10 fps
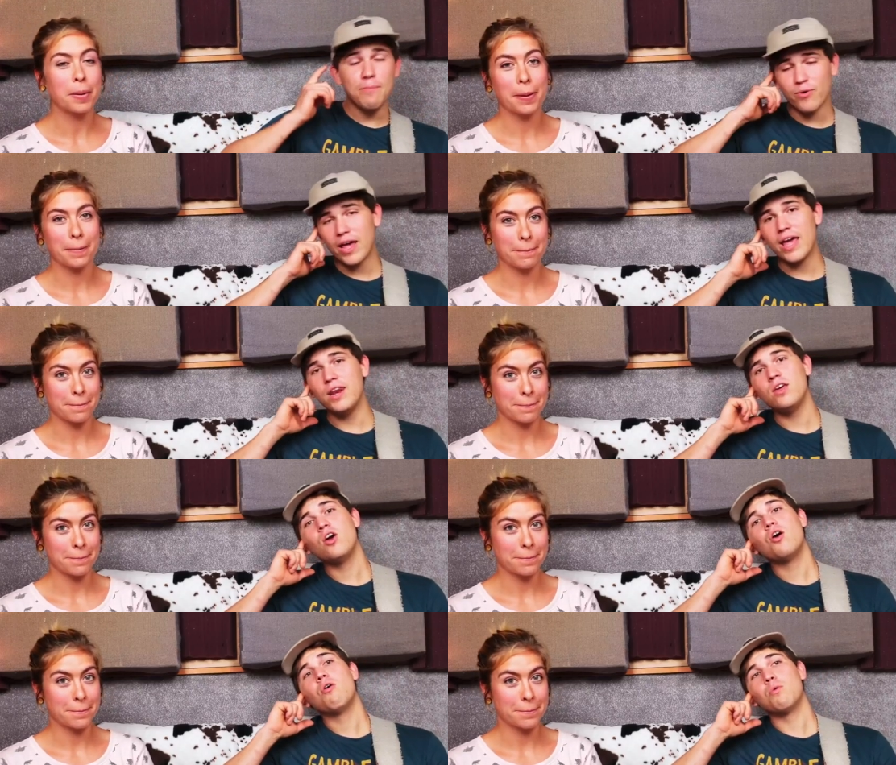Speaker 1: brain
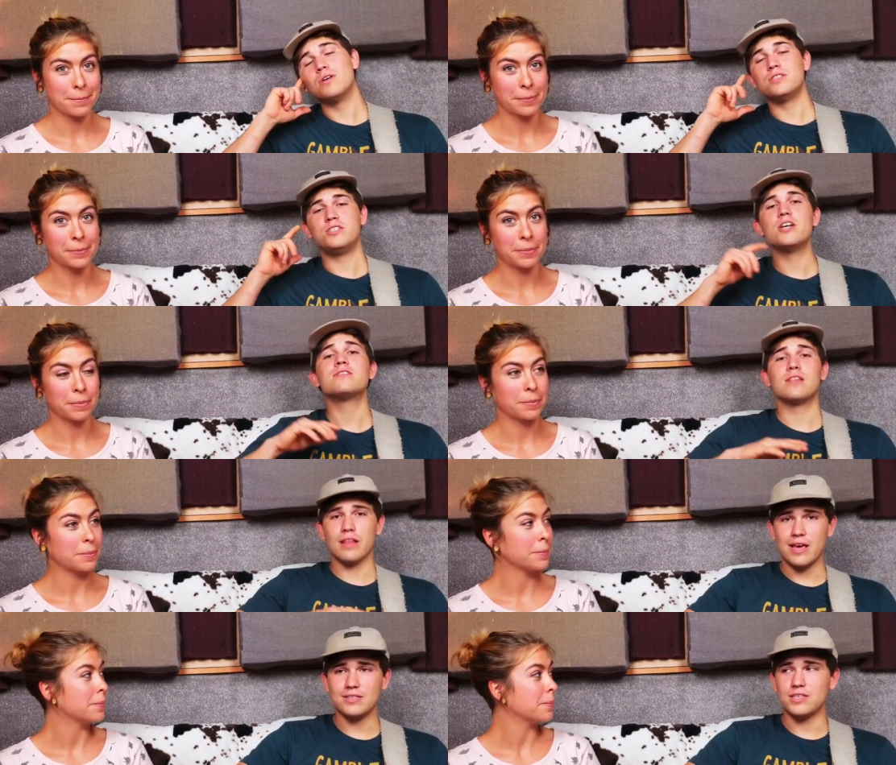was just
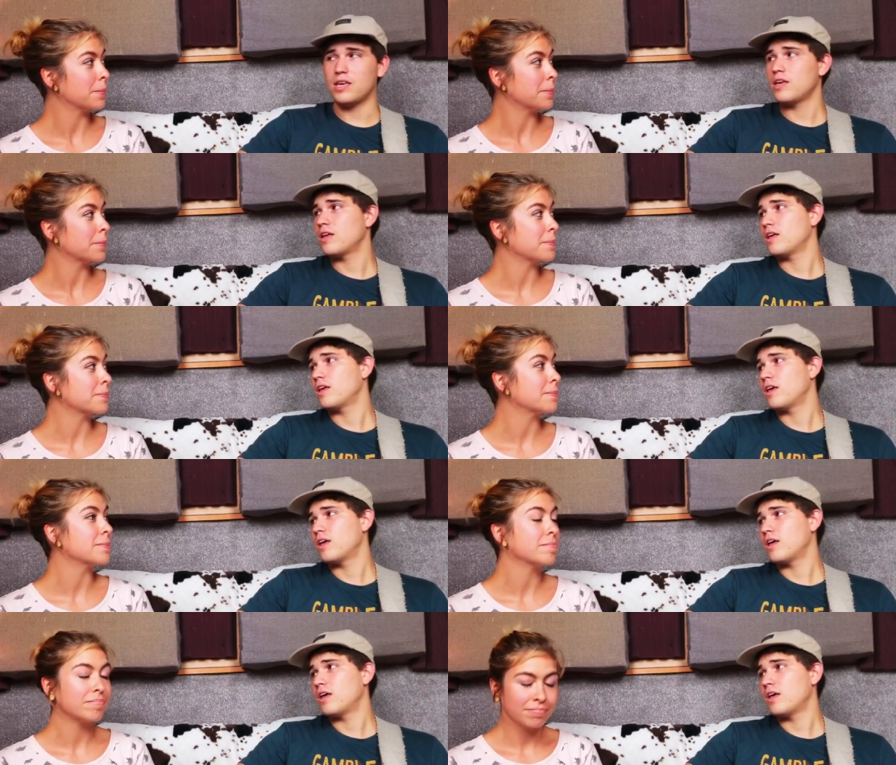lazy.
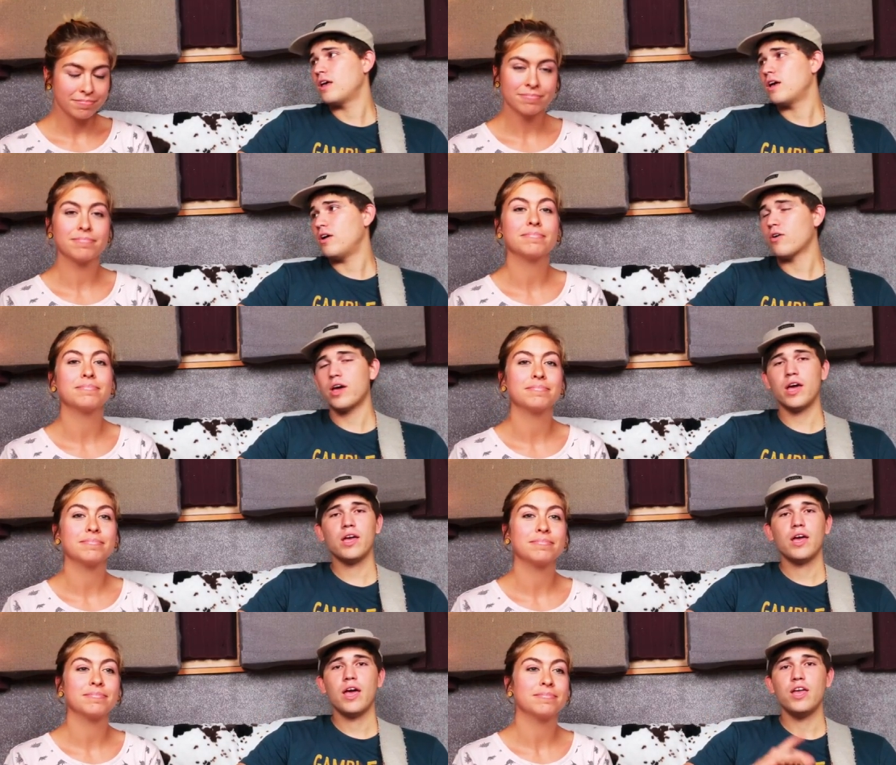Okay?
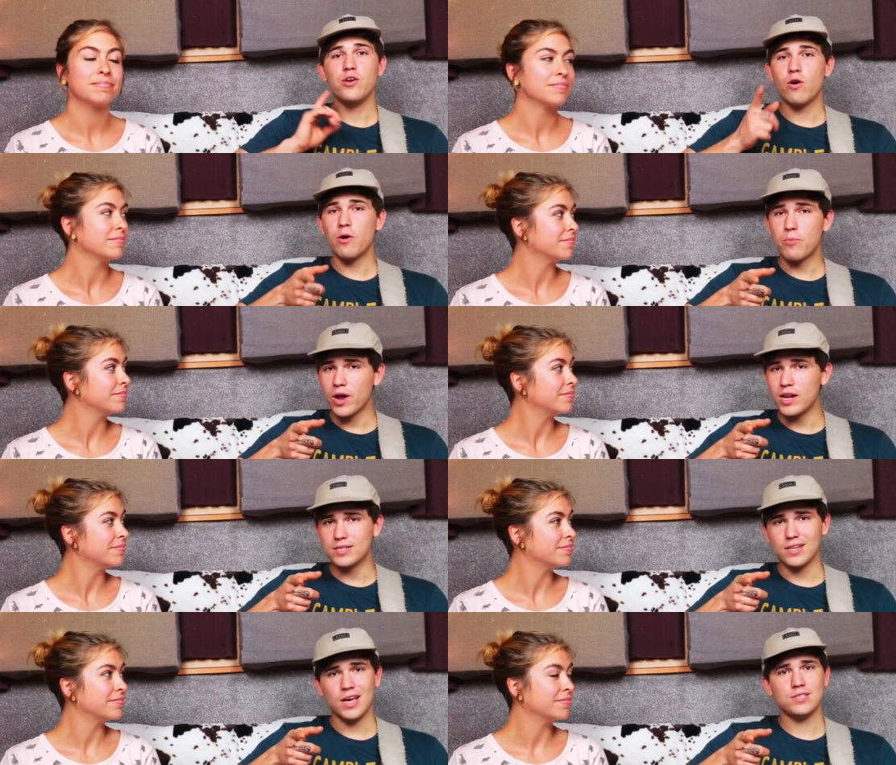And your brain is
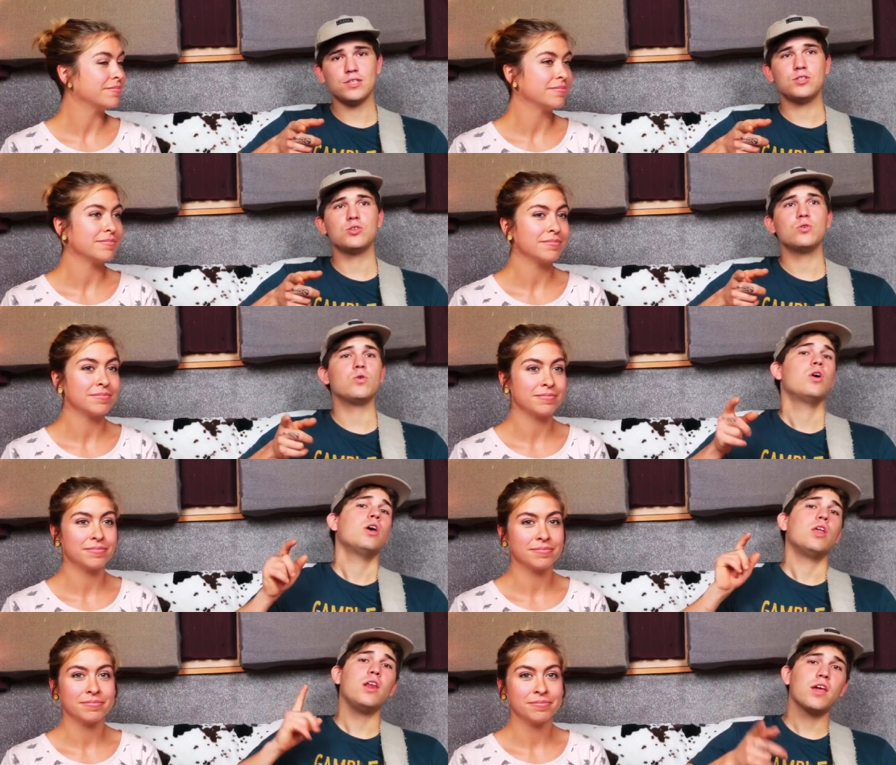lazy too.
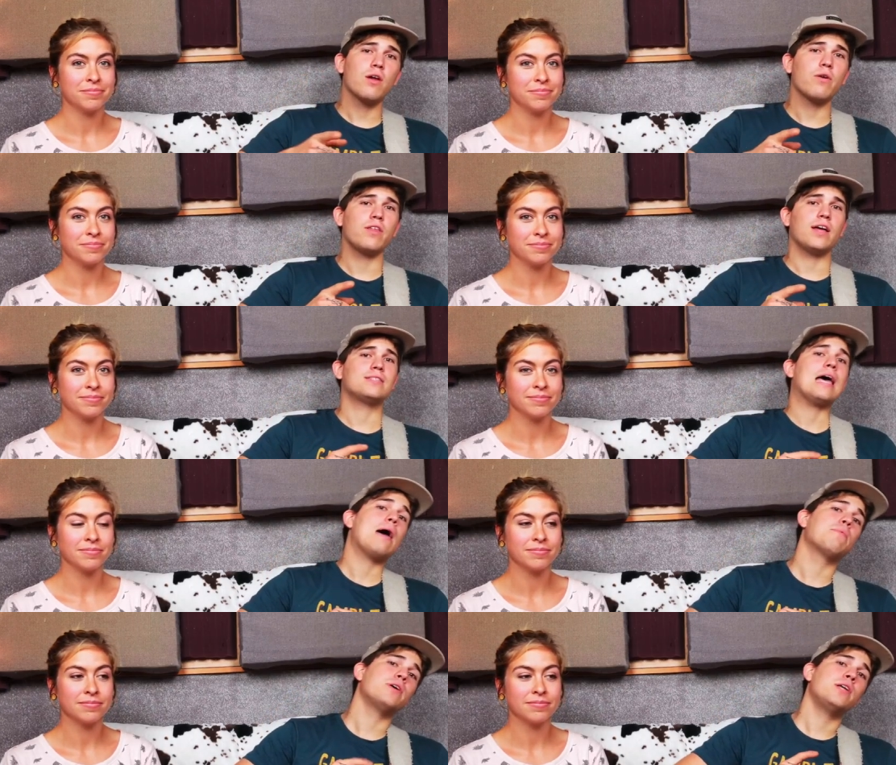You need to get rid of that
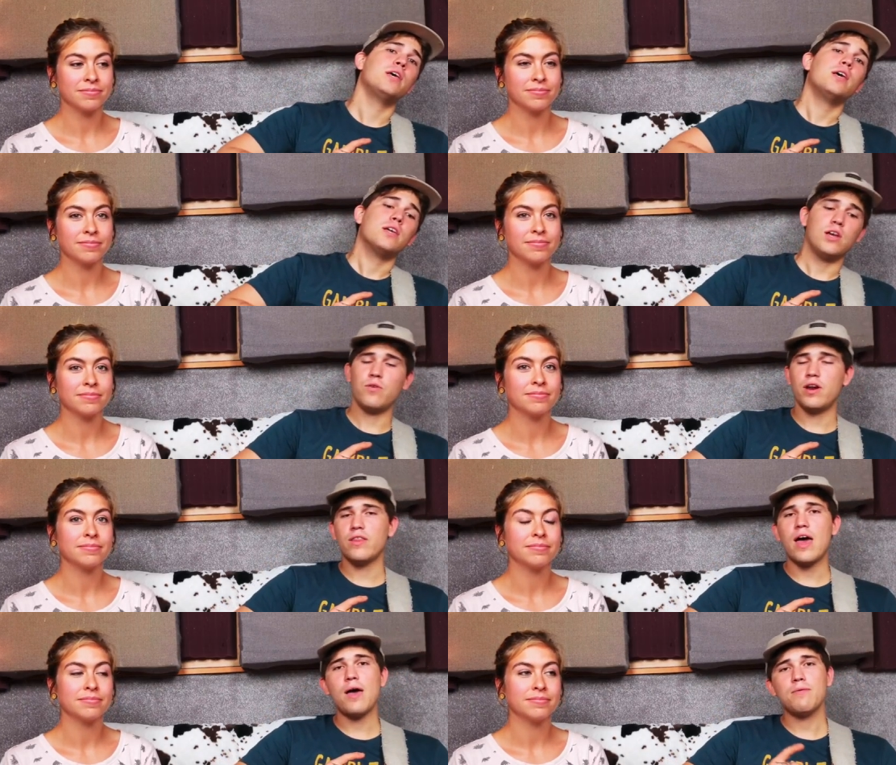tablet, get rid of
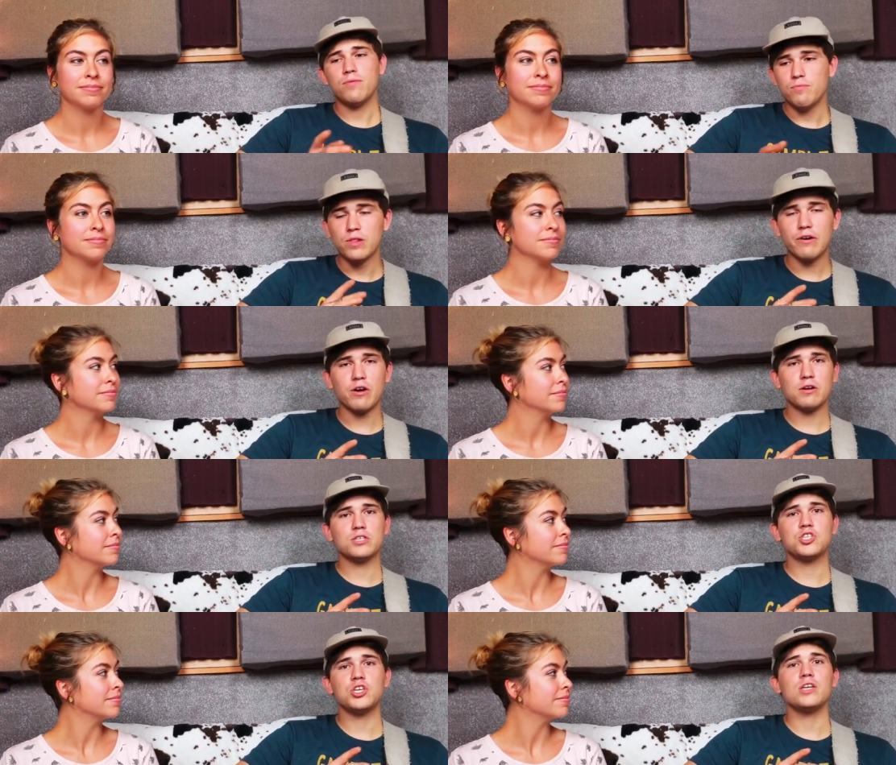that lyric
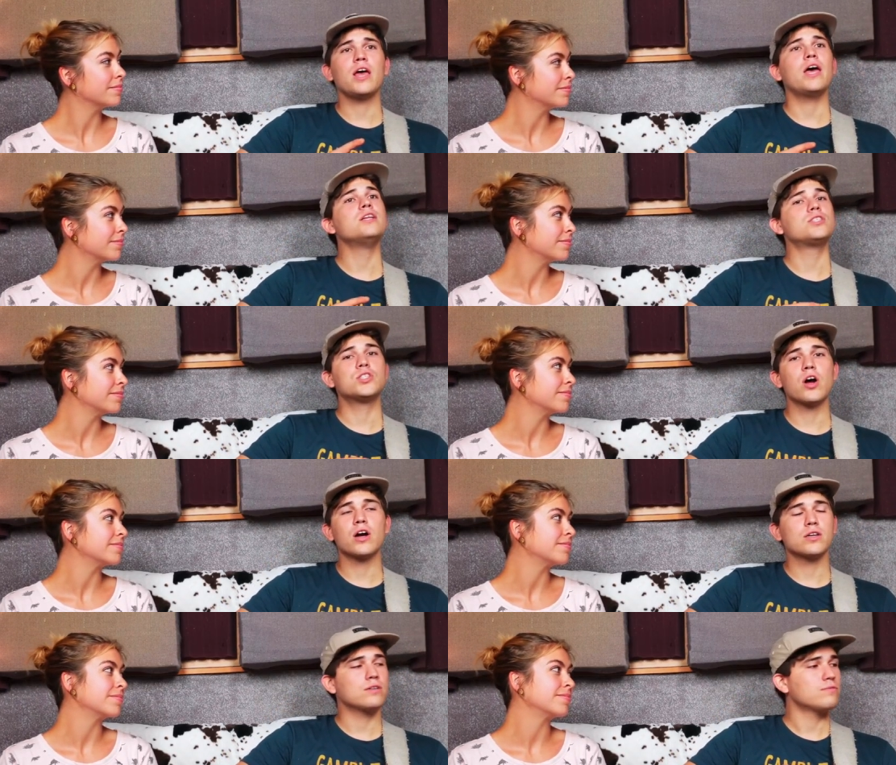sheet, and
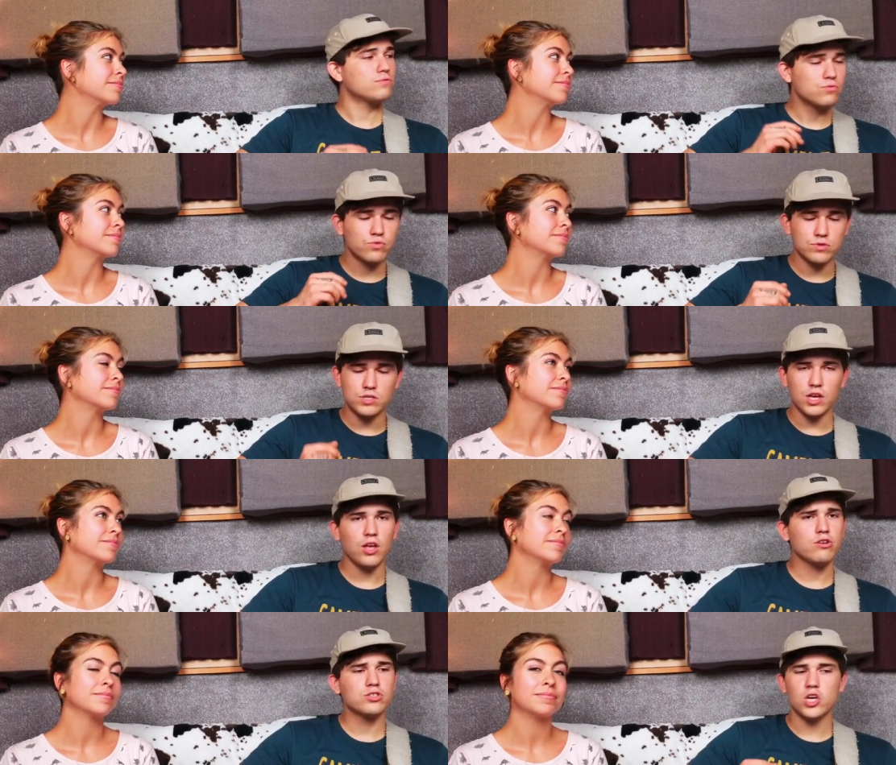start
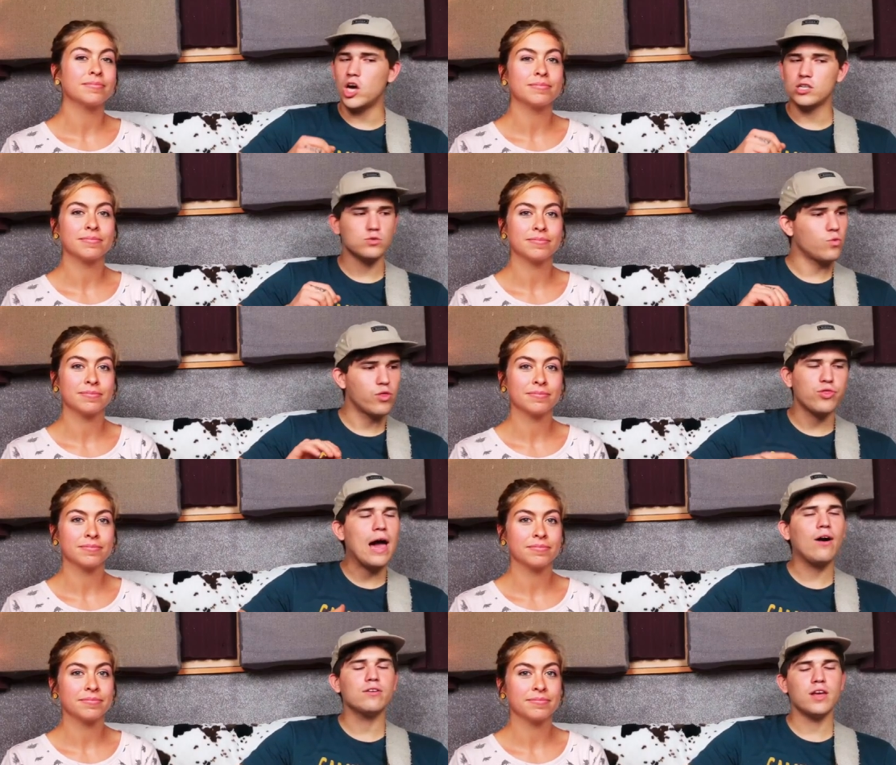singing your songs
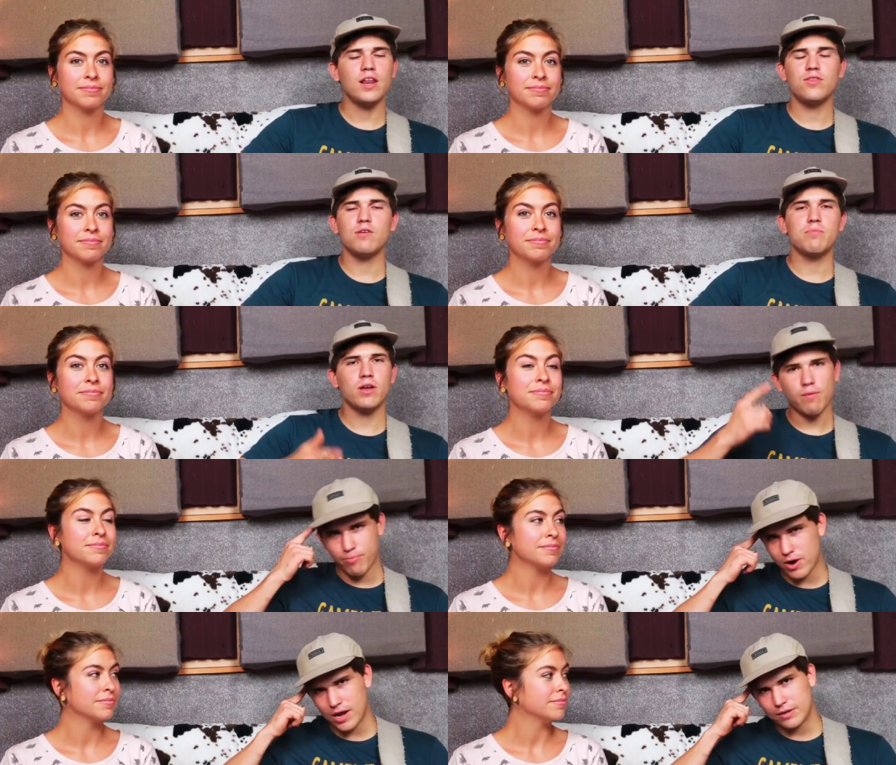without anything but your
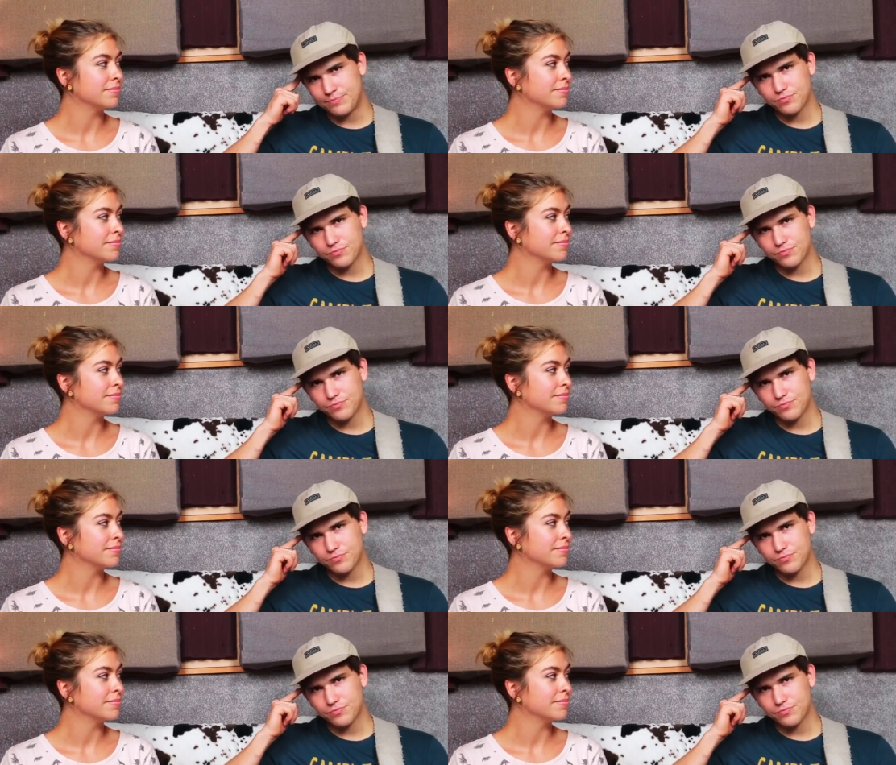brain.